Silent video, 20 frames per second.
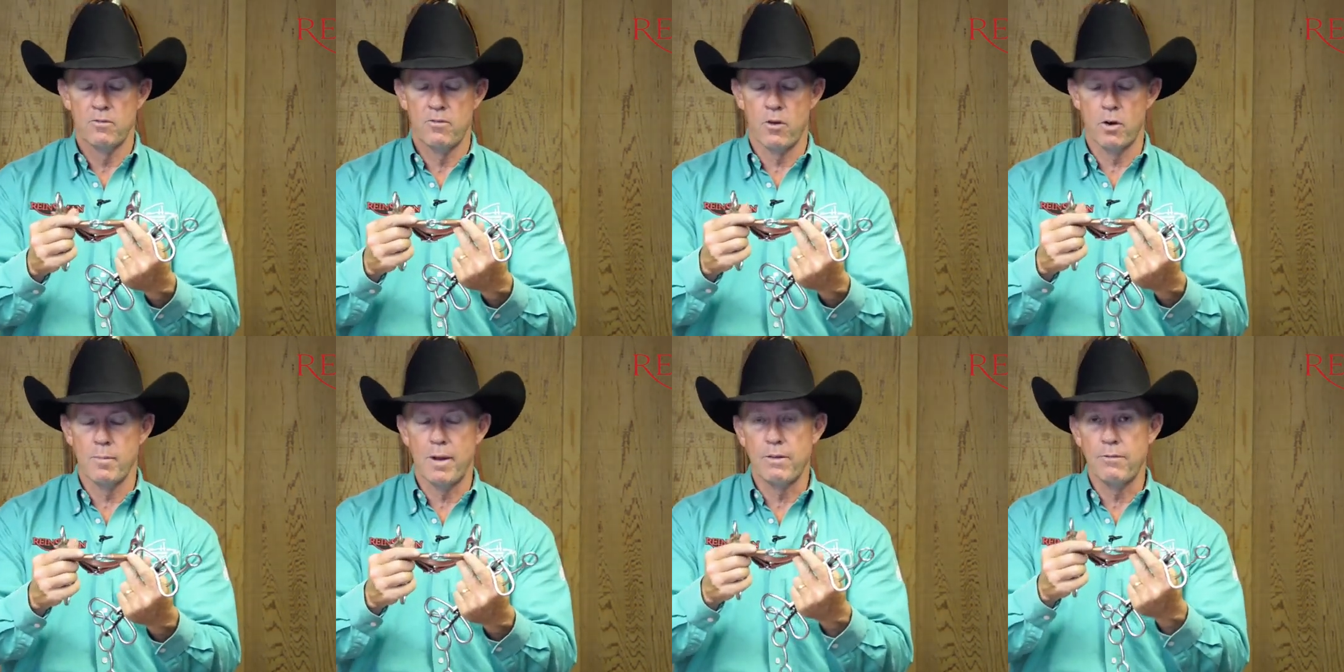
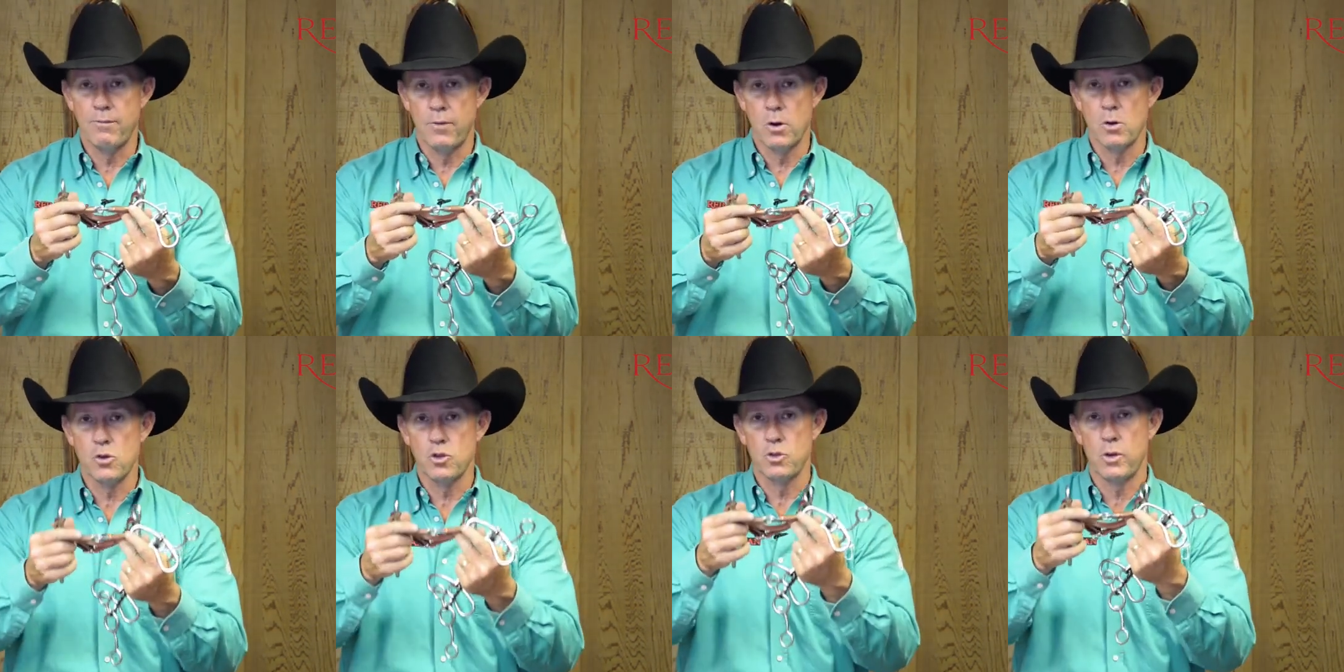for my
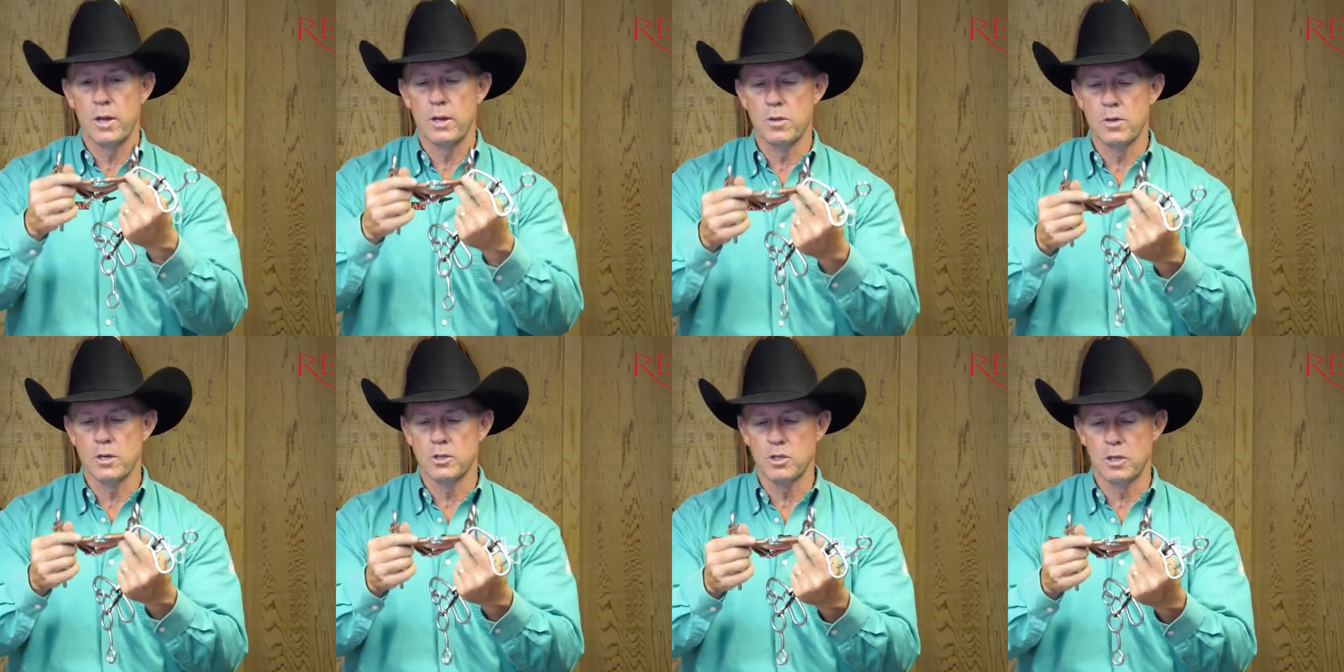first
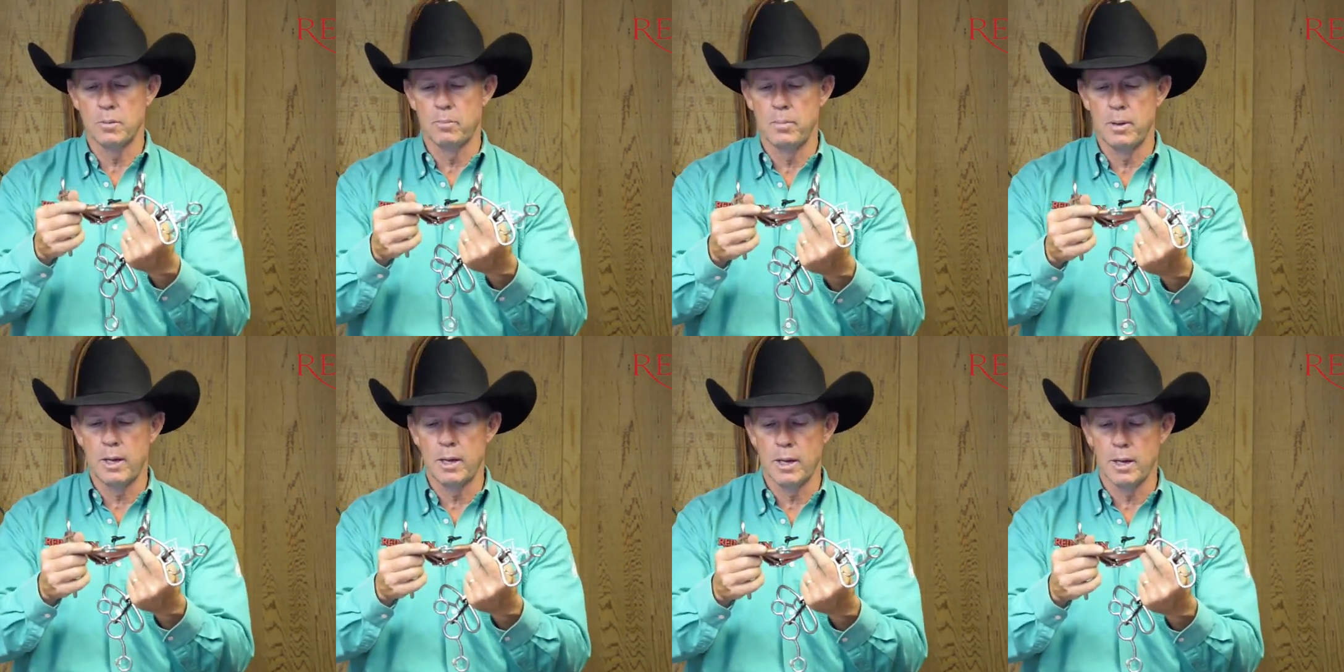
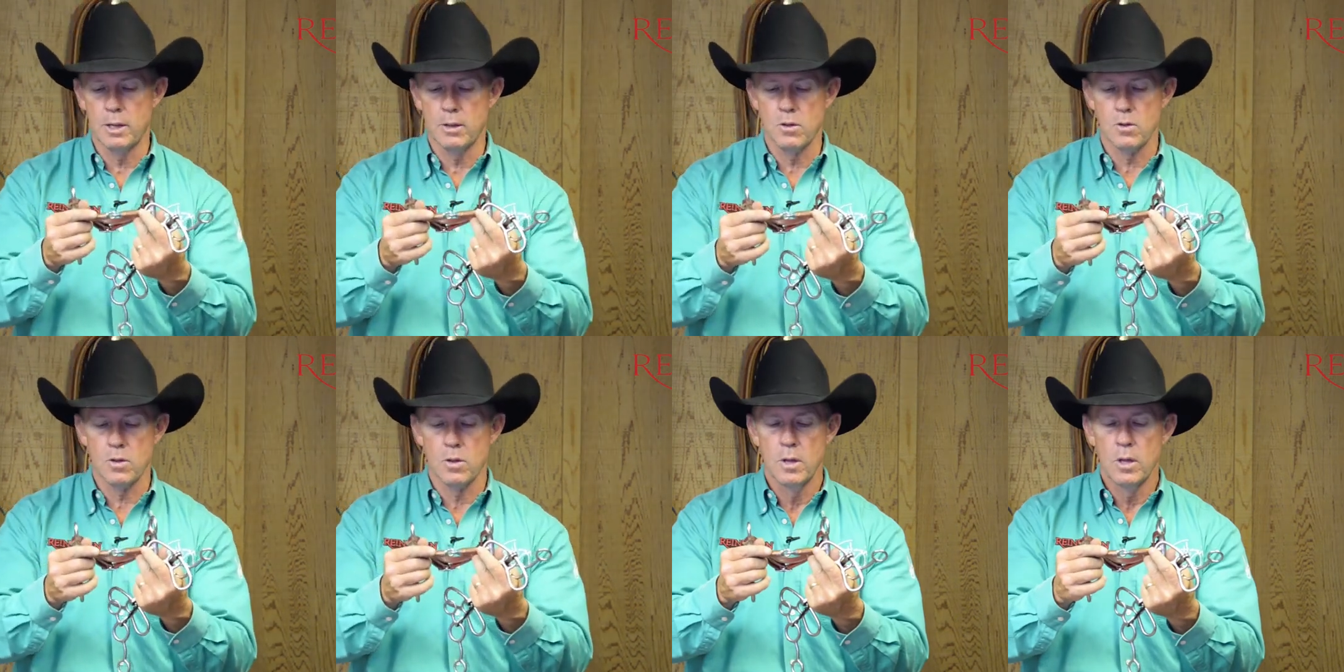transition
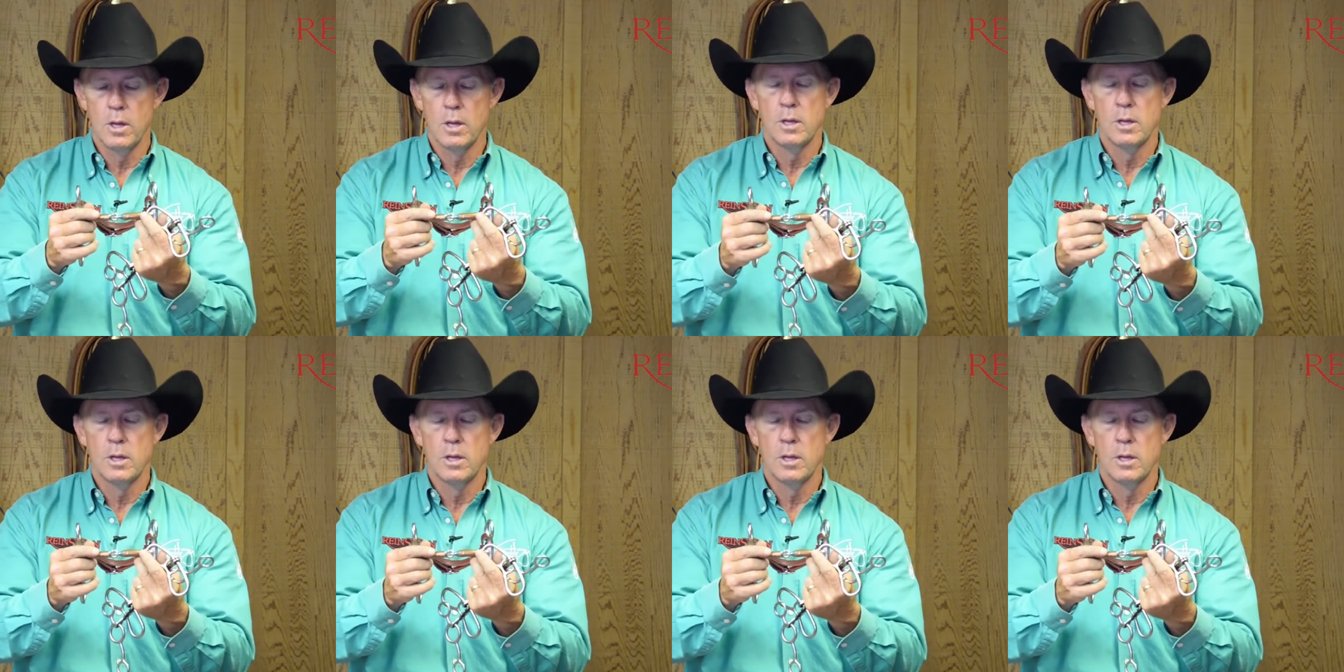bits,